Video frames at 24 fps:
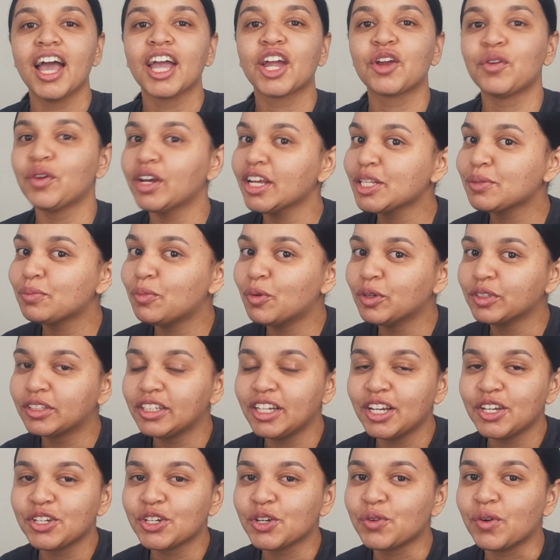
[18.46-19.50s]
Careers
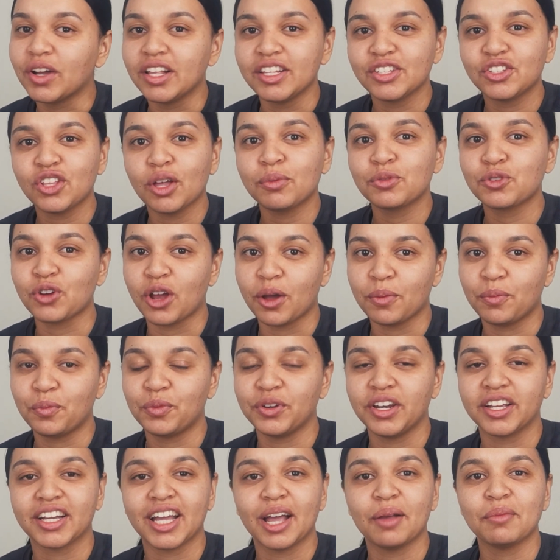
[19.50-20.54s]
Portal is your one-stop shop
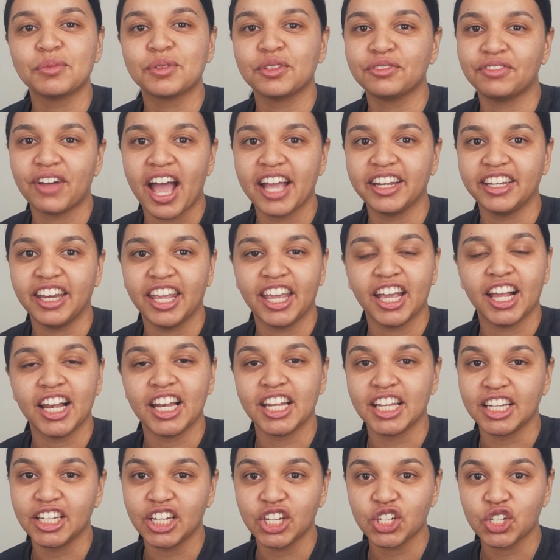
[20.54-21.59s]
when it comes to finding
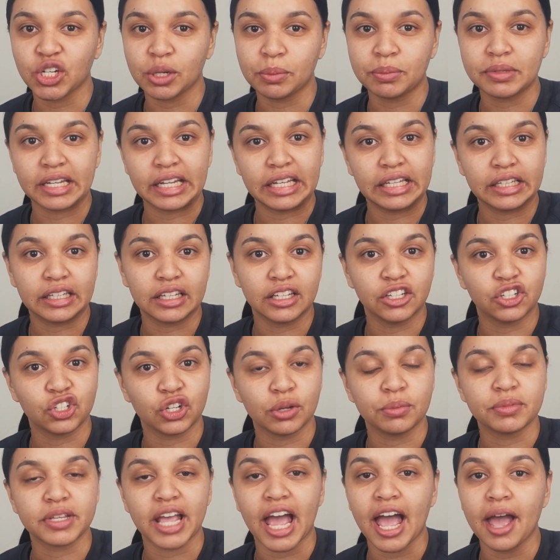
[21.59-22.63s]
learnerships,
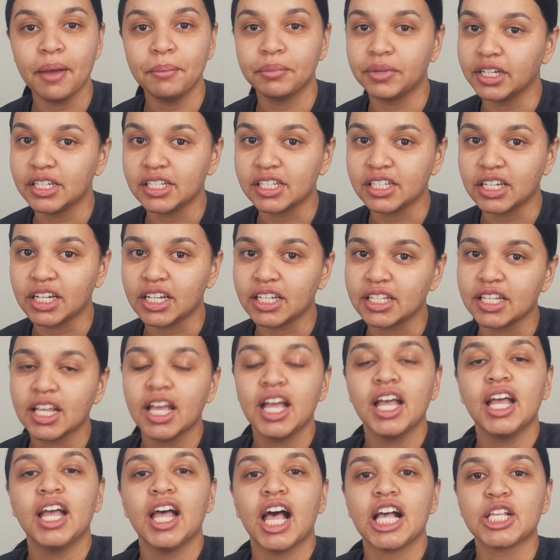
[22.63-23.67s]
internships and bursaries,
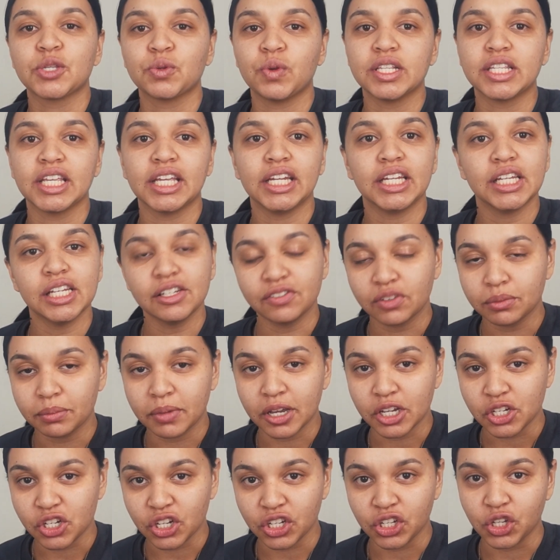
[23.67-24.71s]
as well as any
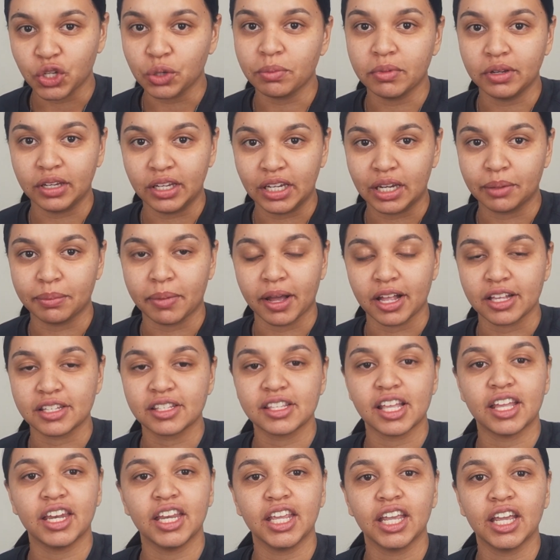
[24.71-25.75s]
information you may need about
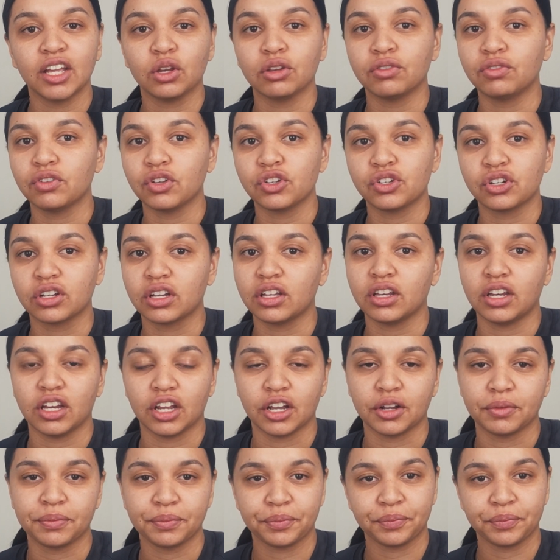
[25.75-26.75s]
studying in your future career.